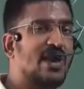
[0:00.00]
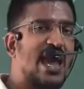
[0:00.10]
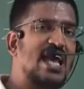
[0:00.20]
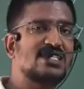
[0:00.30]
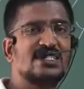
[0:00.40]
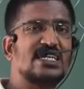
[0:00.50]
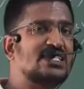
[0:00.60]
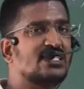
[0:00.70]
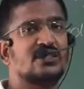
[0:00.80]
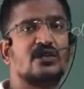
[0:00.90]
as it
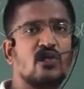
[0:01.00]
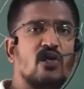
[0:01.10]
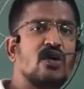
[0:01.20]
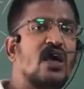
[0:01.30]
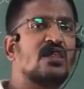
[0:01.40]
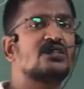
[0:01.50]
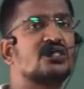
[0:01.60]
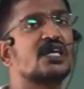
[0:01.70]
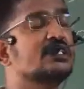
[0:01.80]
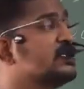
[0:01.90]
is. No other
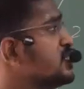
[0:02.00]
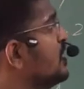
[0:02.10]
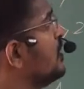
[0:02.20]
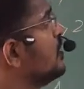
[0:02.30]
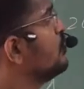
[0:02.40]
changes.